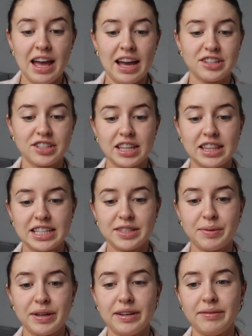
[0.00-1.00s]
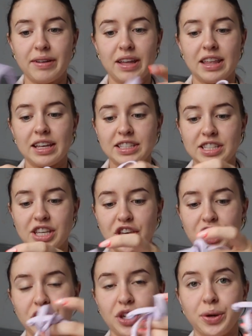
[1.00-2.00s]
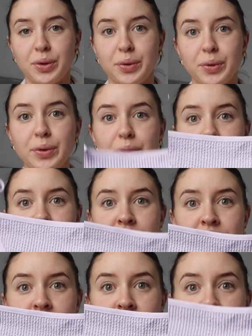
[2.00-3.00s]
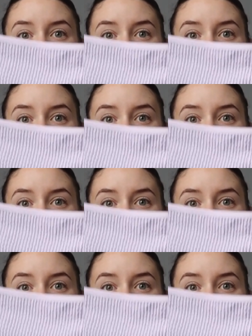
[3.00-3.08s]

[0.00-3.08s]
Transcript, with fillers: I just got this one. I think it's cute.